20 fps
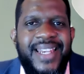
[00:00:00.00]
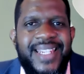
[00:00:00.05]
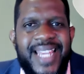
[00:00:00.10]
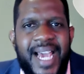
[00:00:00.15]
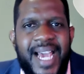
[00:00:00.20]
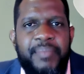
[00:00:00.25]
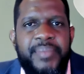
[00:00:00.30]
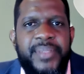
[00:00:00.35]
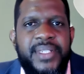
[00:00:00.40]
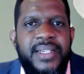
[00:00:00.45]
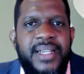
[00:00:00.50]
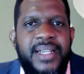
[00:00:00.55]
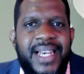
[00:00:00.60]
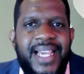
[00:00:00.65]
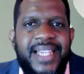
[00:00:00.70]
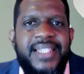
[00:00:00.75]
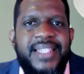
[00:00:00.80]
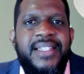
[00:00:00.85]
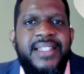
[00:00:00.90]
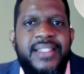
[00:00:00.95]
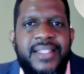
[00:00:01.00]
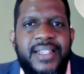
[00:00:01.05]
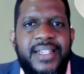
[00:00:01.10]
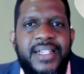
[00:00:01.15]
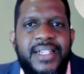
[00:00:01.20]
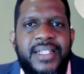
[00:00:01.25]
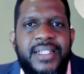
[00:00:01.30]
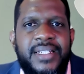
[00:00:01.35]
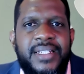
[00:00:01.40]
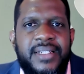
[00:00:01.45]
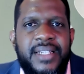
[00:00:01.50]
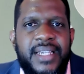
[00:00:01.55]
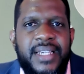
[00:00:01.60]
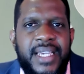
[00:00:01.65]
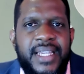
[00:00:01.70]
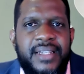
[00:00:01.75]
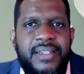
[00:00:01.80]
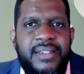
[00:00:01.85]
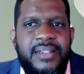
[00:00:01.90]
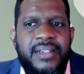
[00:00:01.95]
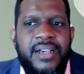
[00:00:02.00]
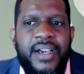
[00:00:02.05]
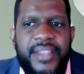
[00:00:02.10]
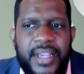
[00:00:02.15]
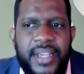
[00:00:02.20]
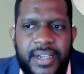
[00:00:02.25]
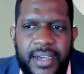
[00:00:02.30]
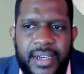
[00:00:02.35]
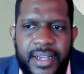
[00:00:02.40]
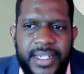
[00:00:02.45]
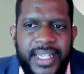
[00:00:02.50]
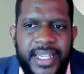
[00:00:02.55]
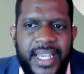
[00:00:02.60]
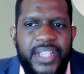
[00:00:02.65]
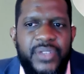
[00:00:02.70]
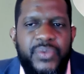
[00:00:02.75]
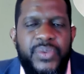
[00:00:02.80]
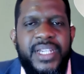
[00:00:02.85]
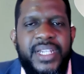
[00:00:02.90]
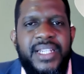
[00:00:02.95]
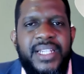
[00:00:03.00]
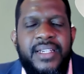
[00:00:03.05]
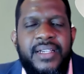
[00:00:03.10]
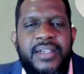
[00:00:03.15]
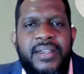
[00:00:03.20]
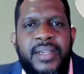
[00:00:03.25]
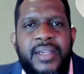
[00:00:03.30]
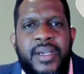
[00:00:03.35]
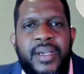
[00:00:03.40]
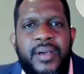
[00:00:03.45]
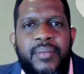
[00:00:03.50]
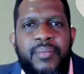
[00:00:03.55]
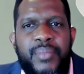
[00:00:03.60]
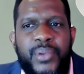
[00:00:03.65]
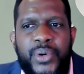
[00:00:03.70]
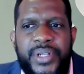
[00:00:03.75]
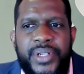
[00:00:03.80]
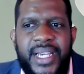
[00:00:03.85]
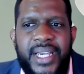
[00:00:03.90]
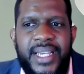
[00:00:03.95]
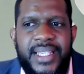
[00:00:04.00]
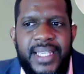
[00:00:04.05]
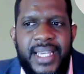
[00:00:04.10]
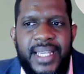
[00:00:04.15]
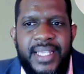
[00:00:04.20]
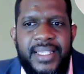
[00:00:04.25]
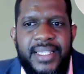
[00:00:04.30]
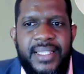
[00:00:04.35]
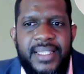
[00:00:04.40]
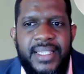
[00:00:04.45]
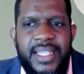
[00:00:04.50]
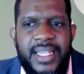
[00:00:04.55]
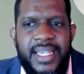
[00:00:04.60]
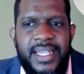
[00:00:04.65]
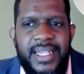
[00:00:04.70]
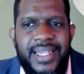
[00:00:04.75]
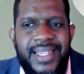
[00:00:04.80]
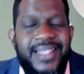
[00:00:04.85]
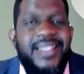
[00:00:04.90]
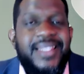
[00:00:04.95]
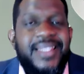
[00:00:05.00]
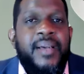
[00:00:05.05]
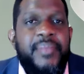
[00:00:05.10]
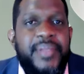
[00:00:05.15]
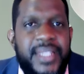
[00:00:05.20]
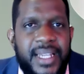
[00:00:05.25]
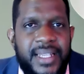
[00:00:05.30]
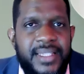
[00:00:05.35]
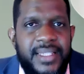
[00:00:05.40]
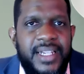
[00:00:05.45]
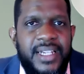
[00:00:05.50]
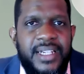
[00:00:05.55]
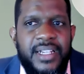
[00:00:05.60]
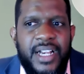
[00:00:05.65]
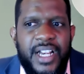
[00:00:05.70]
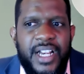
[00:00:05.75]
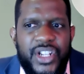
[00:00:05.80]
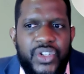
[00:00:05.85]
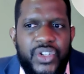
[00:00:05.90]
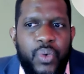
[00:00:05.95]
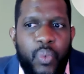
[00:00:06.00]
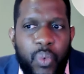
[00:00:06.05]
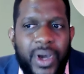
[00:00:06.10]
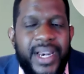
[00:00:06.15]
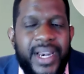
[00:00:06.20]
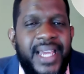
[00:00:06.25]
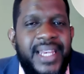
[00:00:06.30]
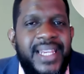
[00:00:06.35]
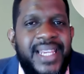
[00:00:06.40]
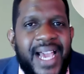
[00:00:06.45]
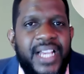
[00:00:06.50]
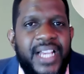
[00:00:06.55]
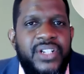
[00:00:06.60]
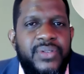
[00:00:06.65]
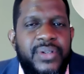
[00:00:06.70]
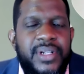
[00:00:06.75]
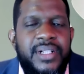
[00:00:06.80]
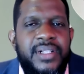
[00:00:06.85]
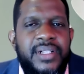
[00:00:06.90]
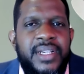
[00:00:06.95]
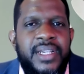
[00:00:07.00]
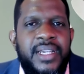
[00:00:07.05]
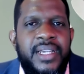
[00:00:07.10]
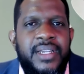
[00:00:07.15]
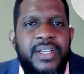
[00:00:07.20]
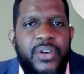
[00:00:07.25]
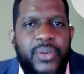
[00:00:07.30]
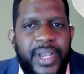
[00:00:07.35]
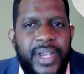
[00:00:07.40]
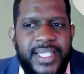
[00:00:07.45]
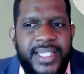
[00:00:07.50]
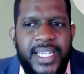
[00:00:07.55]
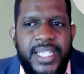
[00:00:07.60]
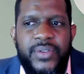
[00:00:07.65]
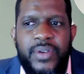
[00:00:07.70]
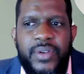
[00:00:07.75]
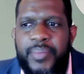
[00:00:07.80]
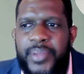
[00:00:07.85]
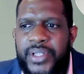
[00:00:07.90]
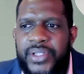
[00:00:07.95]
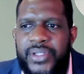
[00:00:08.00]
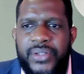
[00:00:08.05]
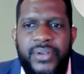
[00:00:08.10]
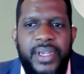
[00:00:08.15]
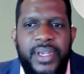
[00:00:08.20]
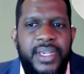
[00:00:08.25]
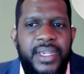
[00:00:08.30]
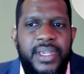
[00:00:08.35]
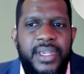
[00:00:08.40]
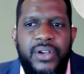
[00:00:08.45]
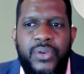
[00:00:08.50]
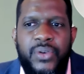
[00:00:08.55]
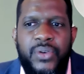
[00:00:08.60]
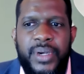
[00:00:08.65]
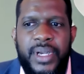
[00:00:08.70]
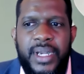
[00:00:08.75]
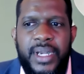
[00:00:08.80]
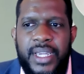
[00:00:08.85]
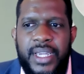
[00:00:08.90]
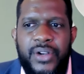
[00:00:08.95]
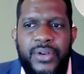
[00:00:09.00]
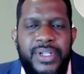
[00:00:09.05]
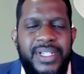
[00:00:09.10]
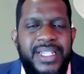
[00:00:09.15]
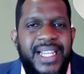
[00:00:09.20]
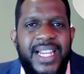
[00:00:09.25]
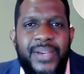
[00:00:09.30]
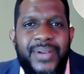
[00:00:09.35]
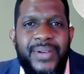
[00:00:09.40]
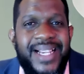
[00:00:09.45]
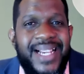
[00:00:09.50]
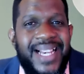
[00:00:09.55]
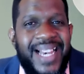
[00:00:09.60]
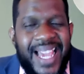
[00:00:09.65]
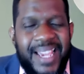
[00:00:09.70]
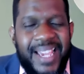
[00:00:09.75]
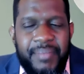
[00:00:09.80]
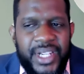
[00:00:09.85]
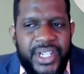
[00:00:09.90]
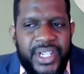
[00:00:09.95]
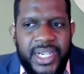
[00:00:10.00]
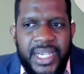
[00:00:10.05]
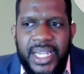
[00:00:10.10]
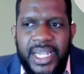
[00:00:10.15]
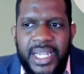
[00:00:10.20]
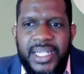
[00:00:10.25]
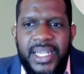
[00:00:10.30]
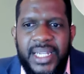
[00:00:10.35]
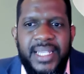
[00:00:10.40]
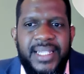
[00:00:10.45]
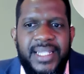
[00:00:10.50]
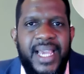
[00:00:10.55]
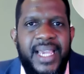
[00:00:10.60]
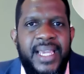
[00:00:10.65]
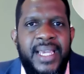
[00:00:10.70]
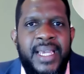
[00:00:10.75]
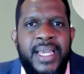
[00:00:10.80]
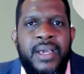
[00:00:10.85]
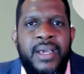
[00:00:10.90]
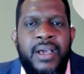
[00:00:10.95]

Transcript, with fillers: adapt lessons learned in other contexts, we need to both assess the, the substance of the knowledge, so what are the actual questions we're pursuing, you know, you know, dealing with climate change, things like